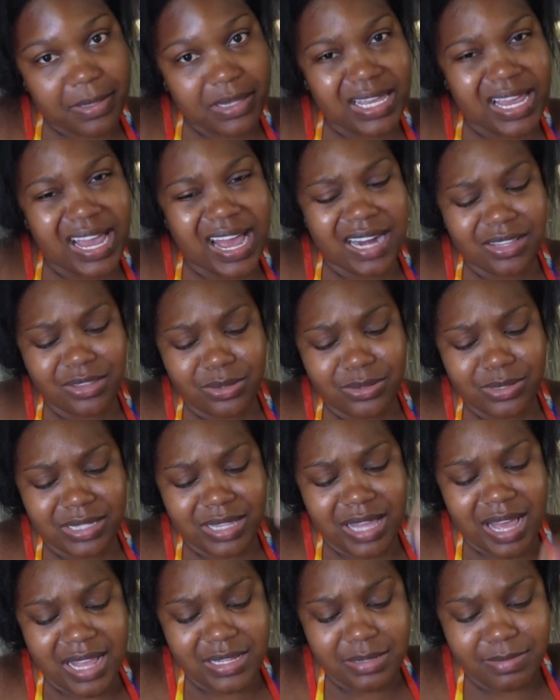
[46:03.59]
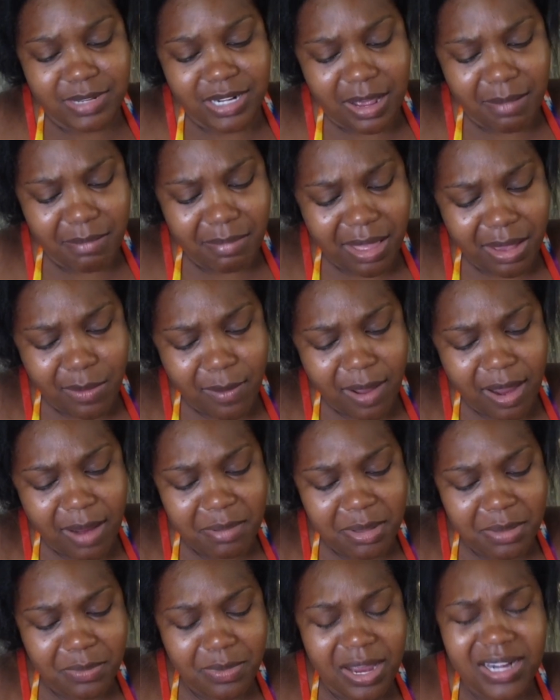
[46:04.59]
They added those last minute. I'm like, why
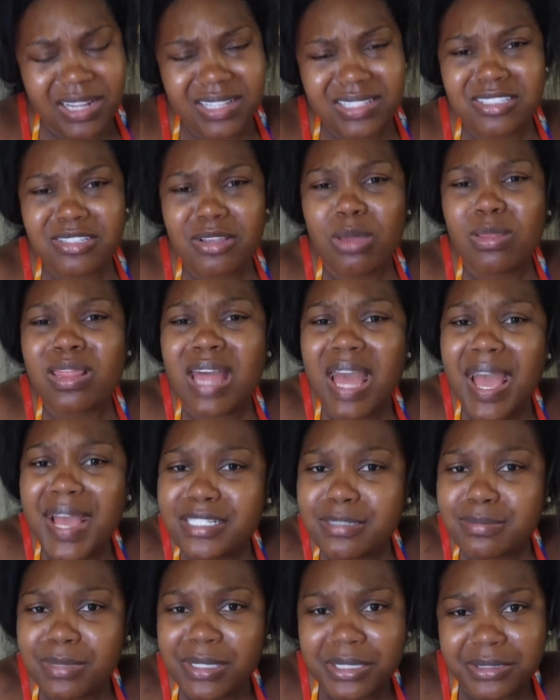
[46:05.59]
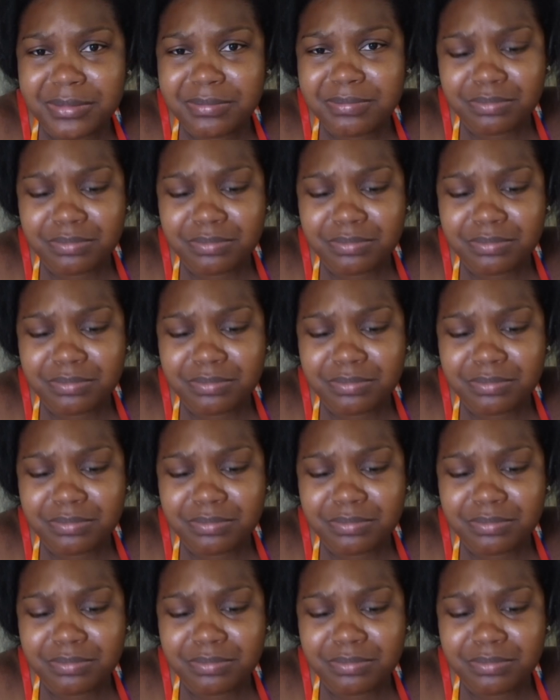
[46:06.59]
are they so last minute?